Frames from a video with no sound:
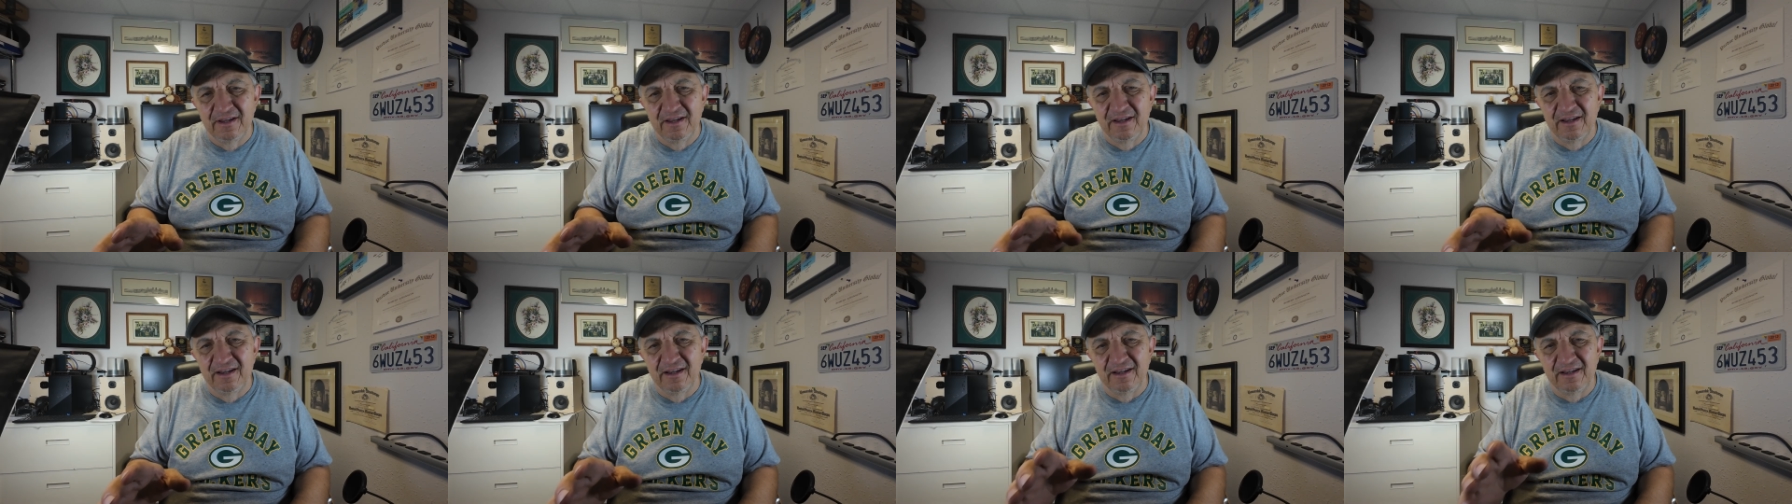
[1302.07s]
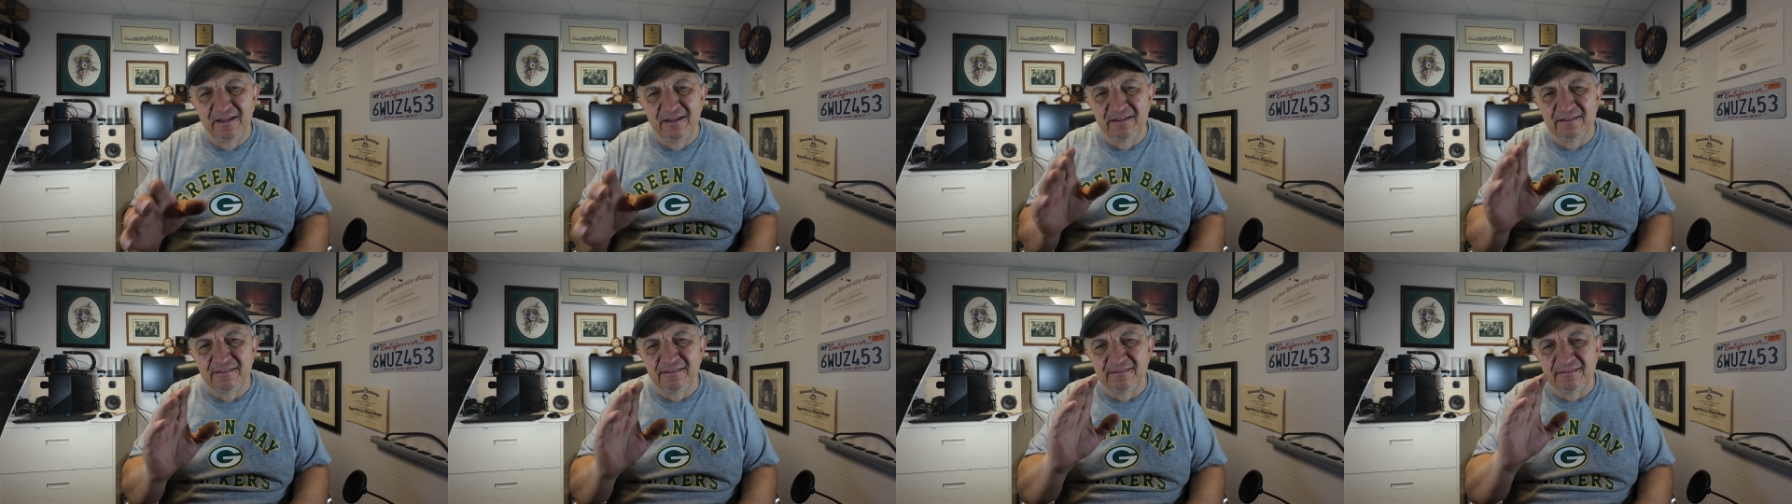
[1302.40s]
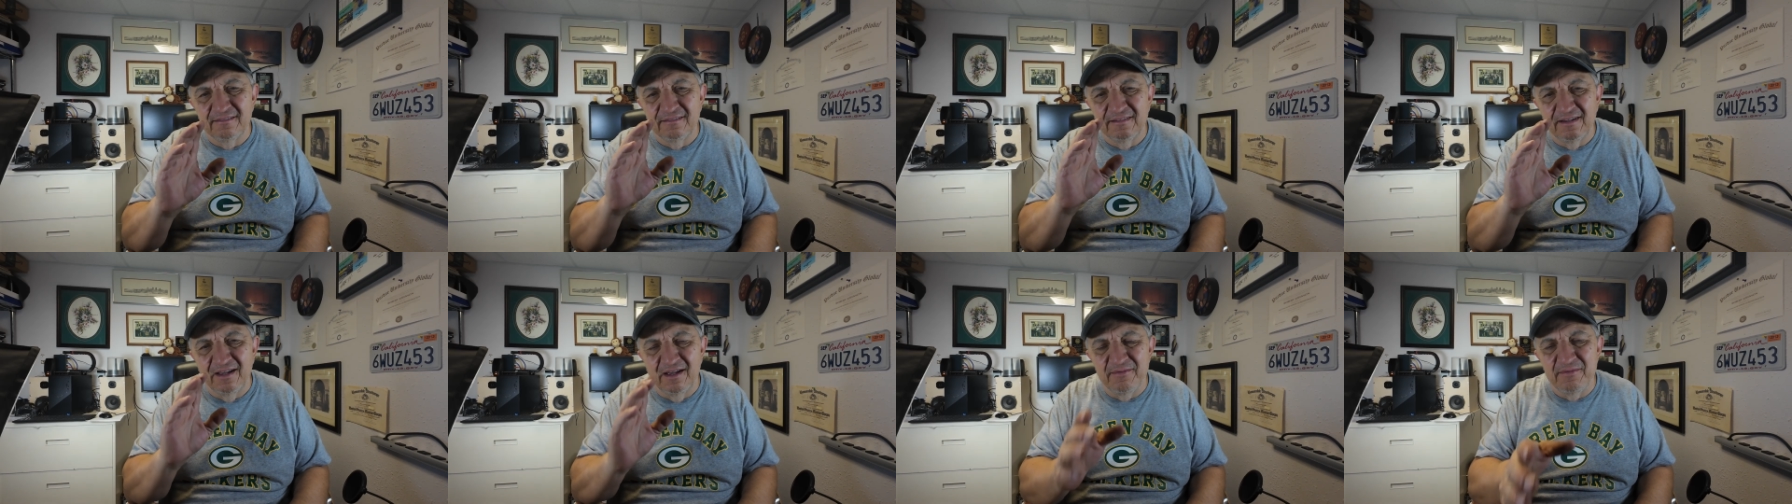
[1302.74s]
And
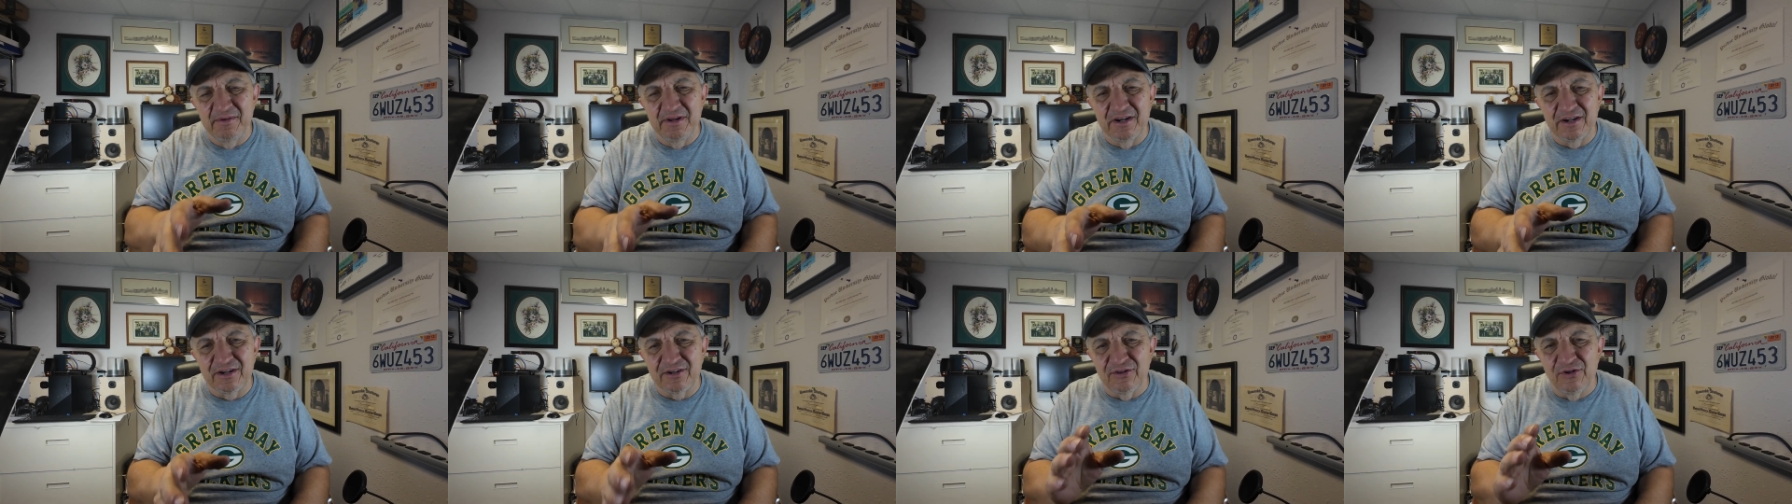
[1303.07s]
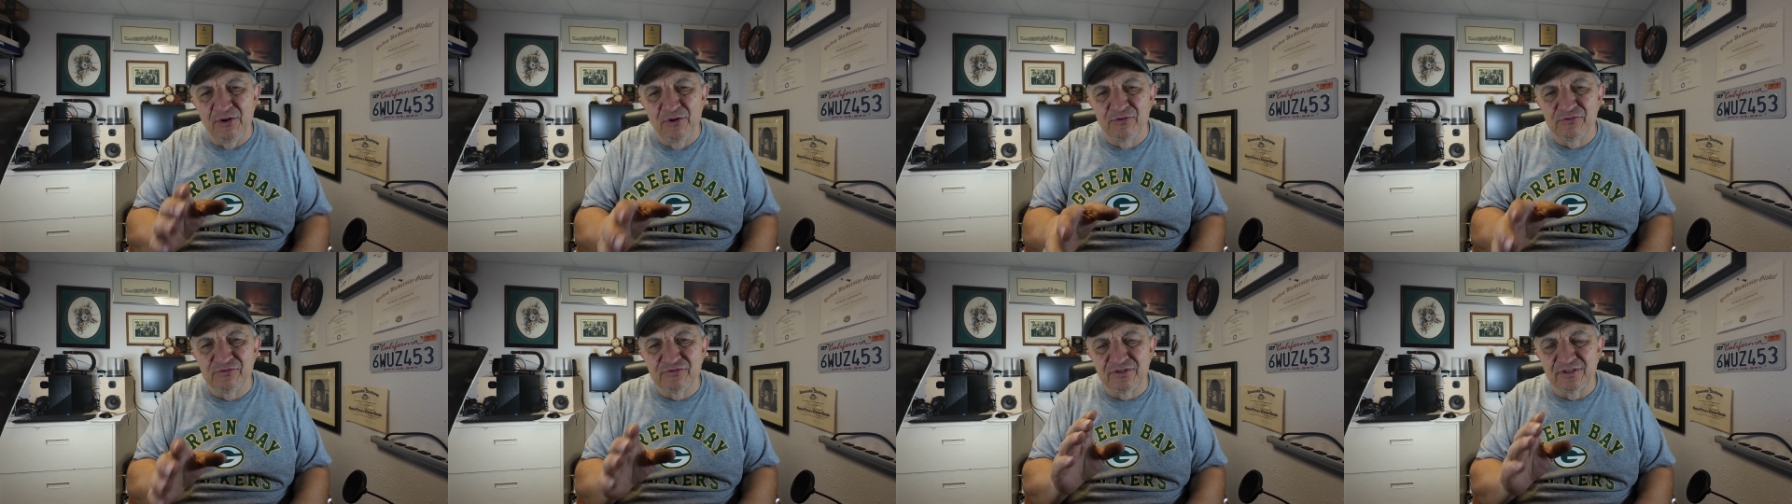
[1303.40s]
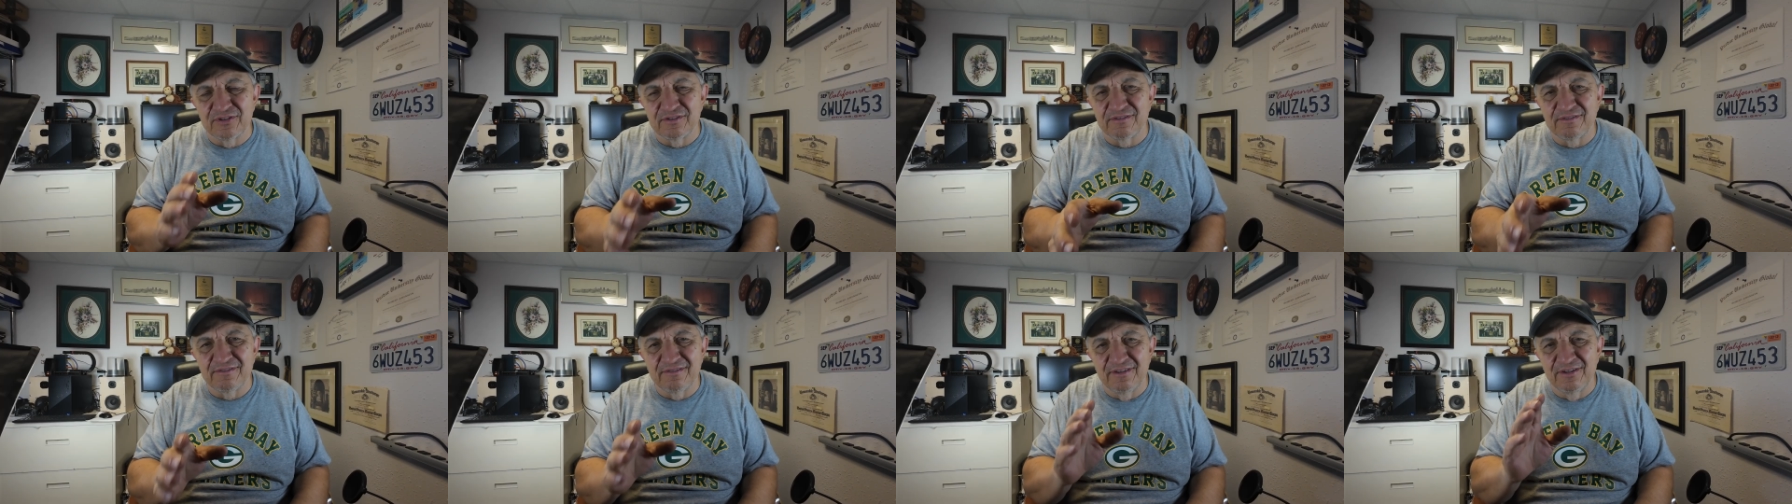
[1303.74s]
I'm going to close
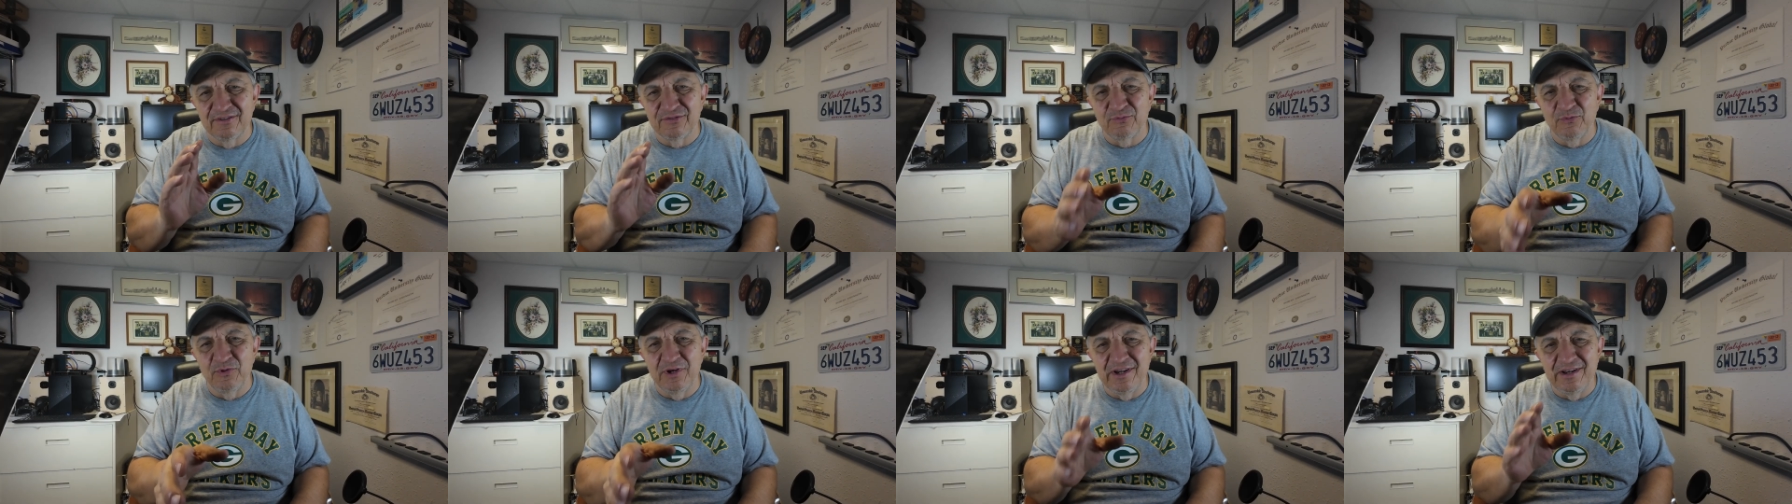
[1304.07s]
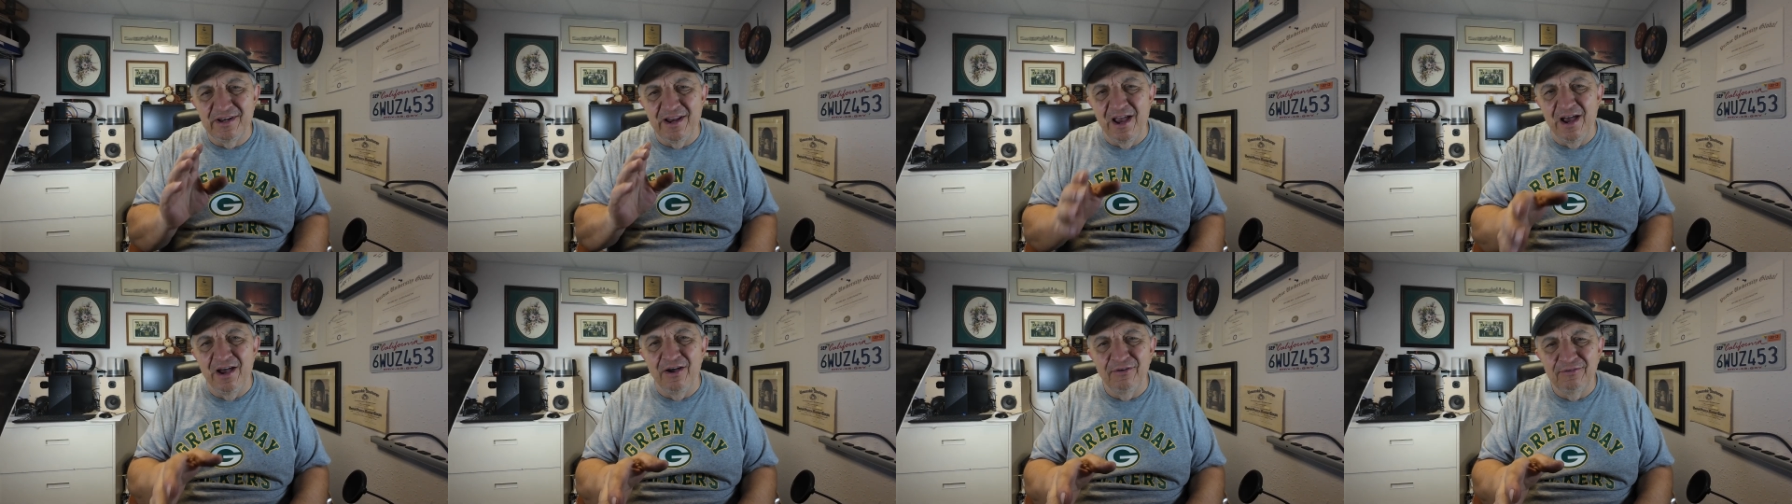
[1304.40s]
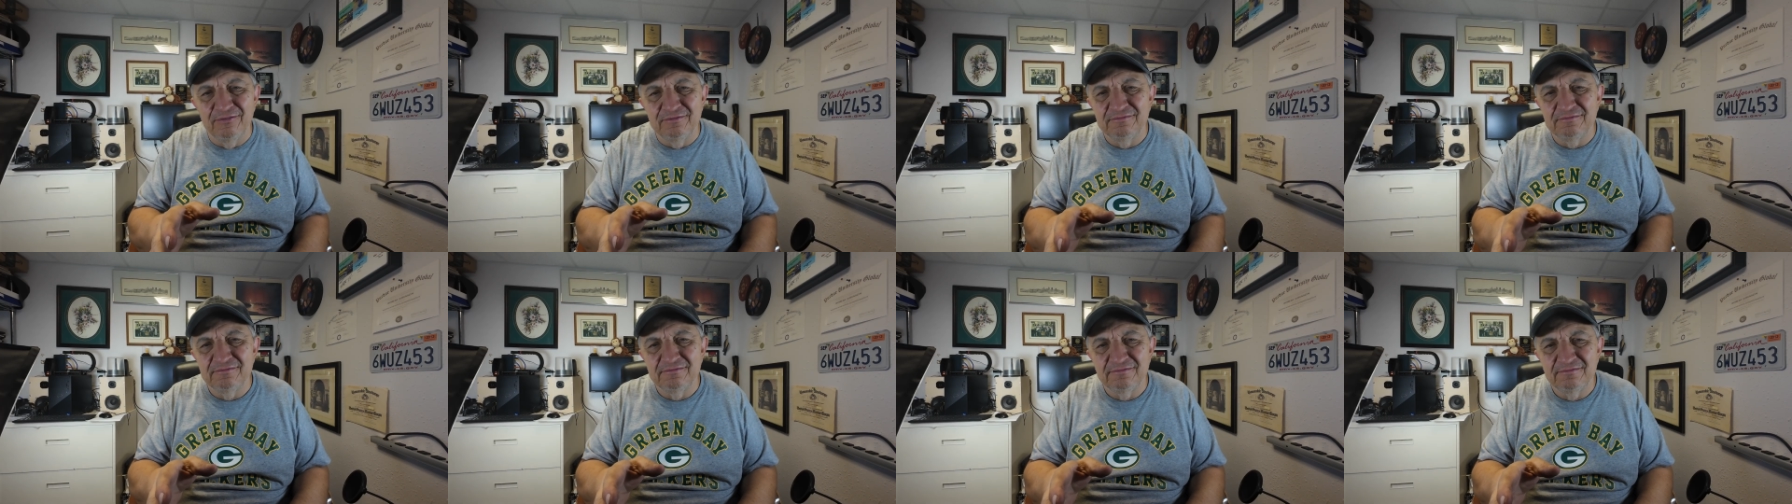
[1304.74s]
this week
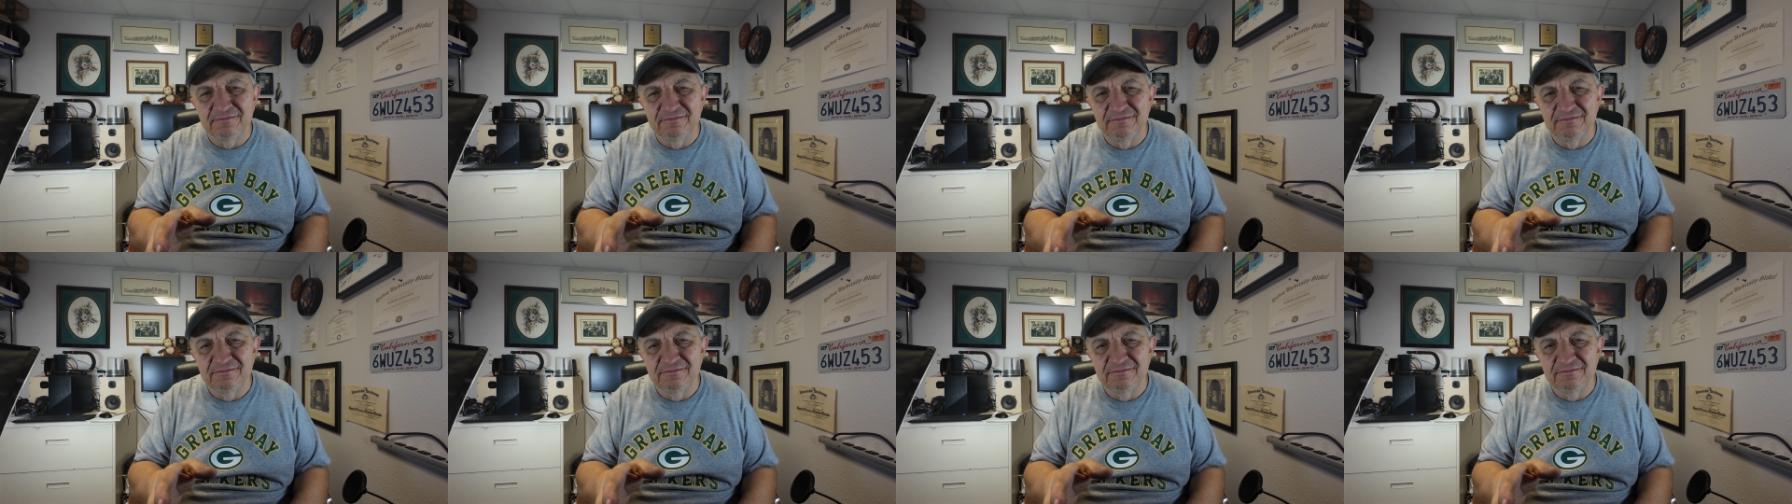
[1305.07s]
down.